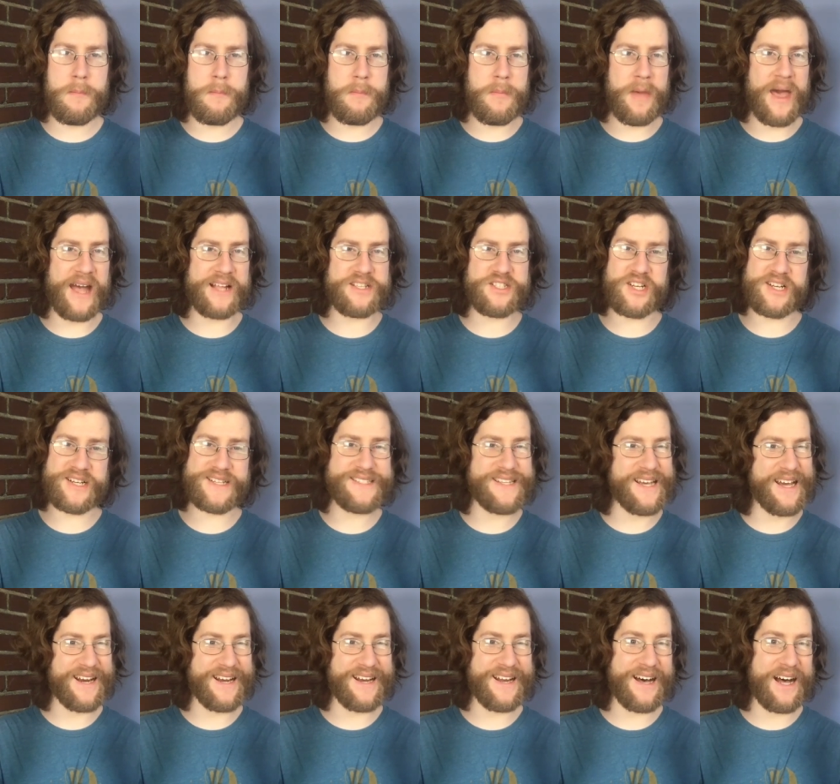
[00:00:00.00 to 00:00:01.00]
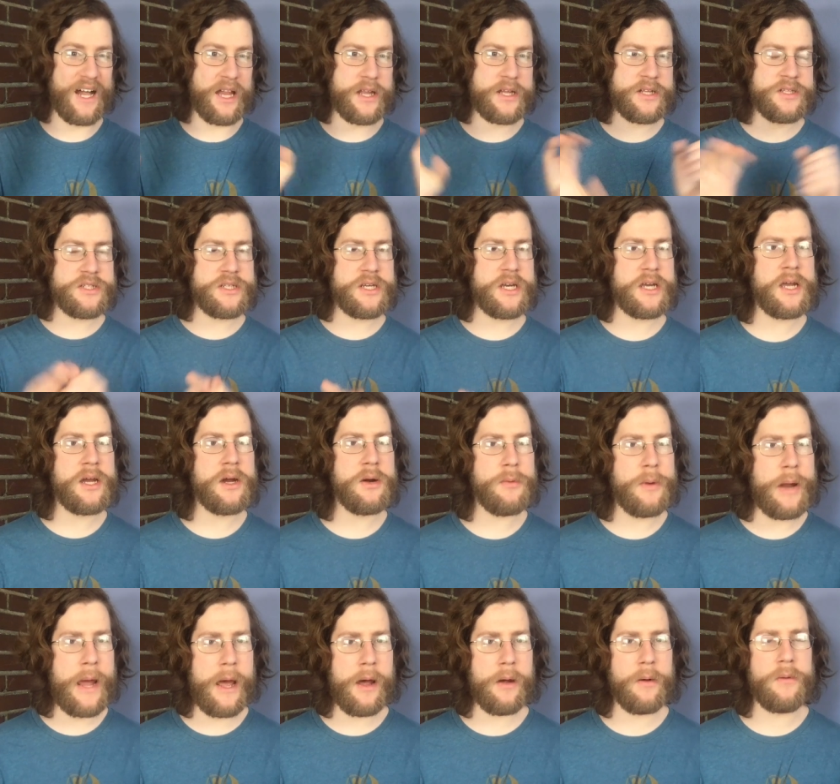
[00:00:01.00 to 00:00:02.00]
magic technology
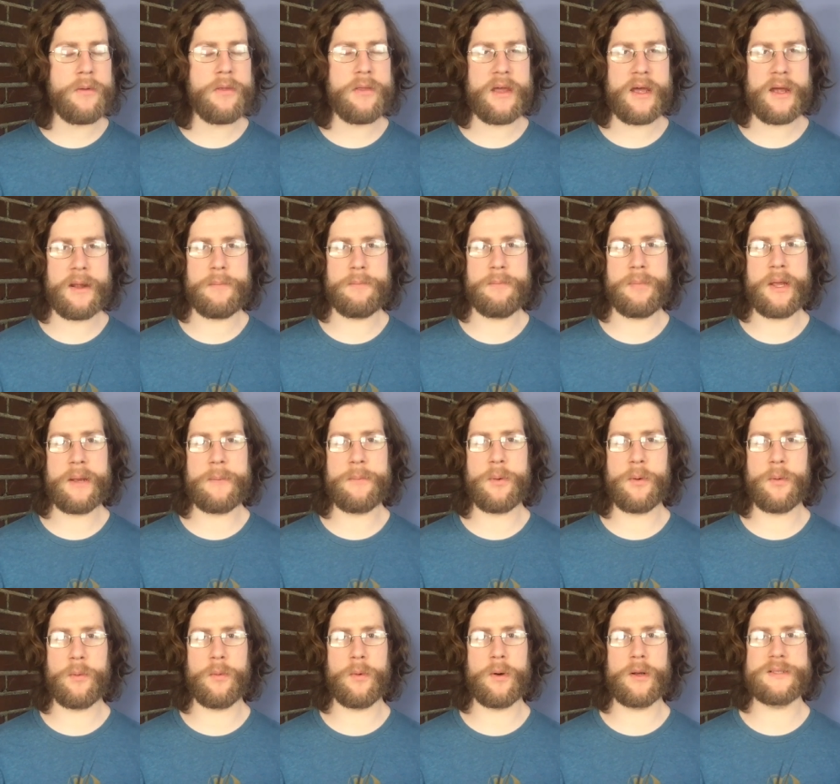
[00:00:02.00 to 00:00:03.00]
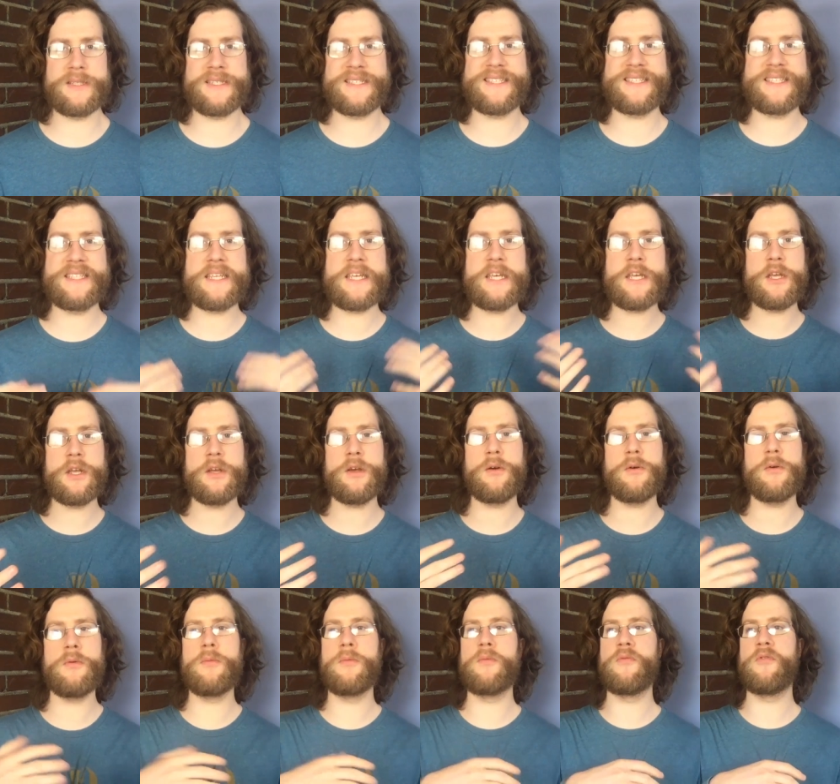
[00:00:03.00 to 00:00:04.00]
around, then people would see
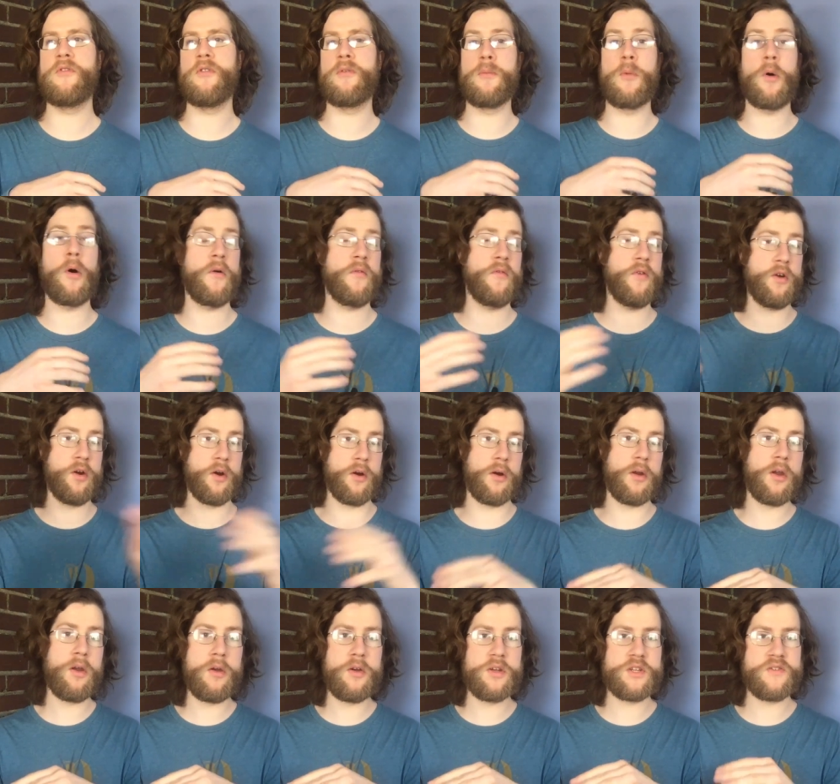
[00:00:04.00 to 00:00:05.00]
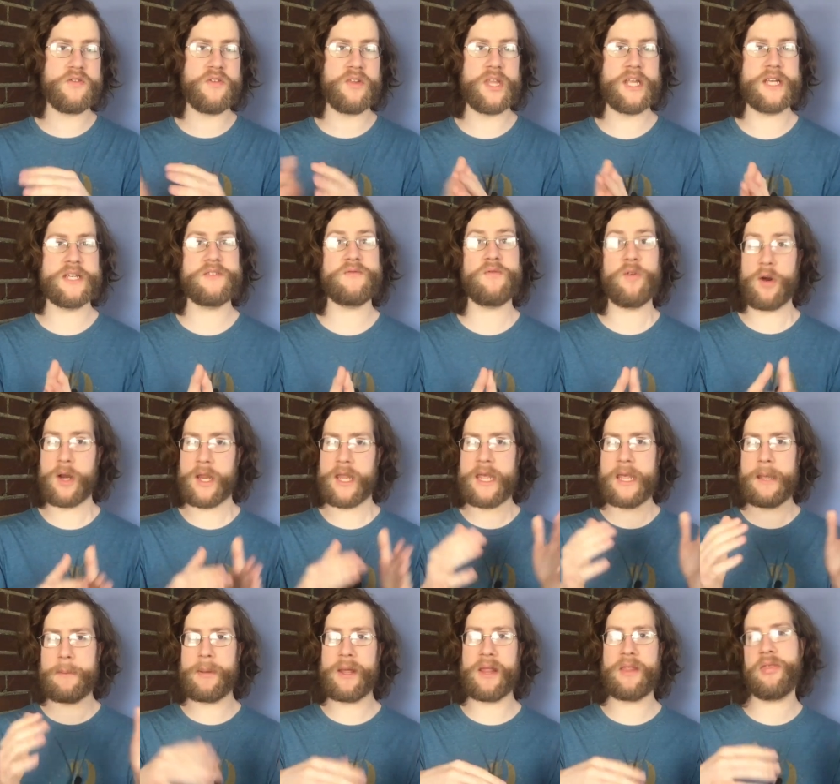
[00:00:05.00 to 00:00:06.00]
you for more for your usefulness for
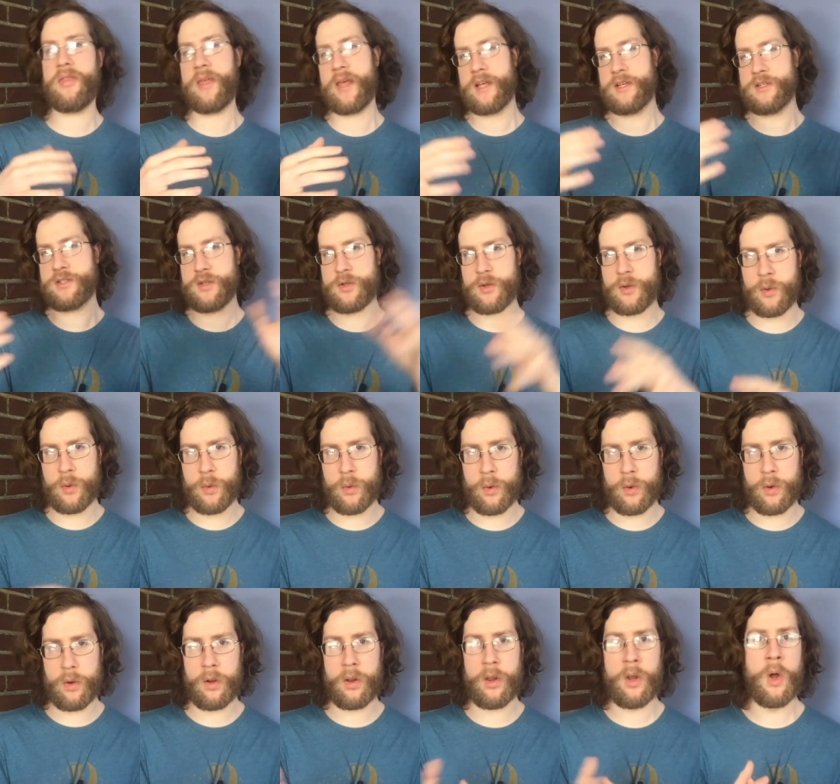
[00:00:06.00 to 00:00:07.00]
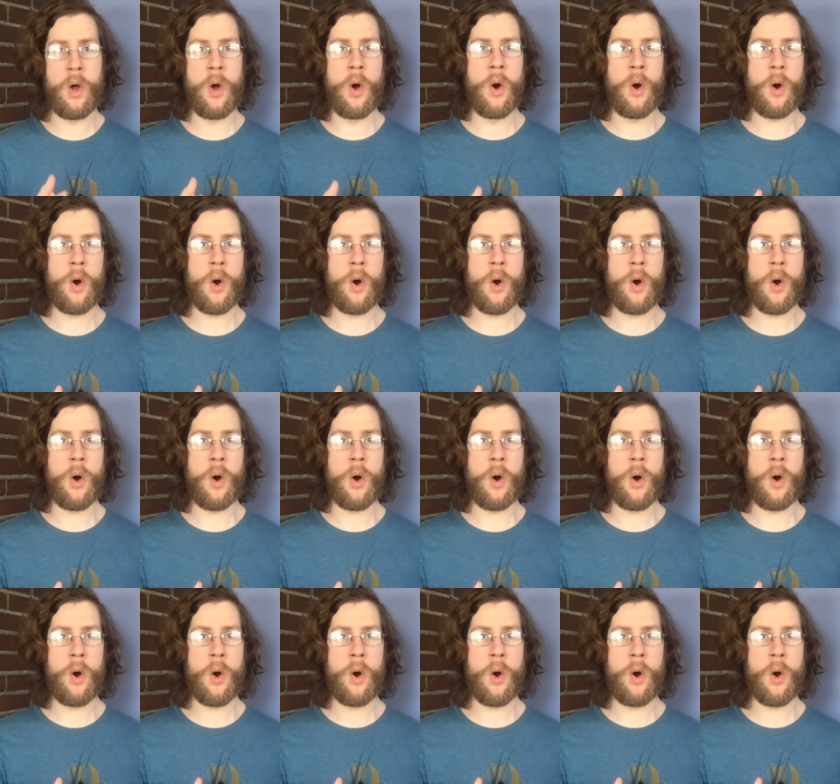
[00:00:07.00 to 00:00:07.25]
keeping things cool